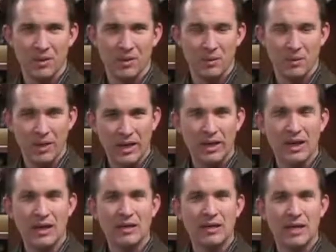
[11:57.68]
We
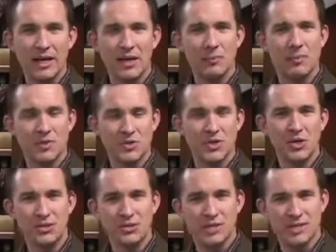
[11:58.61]
need to help our
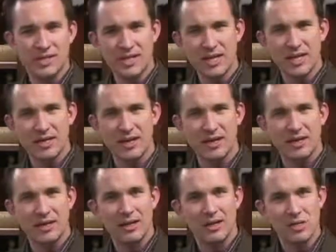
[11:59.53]
children see that
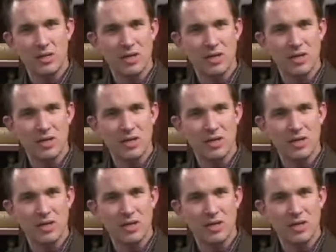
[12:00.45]
you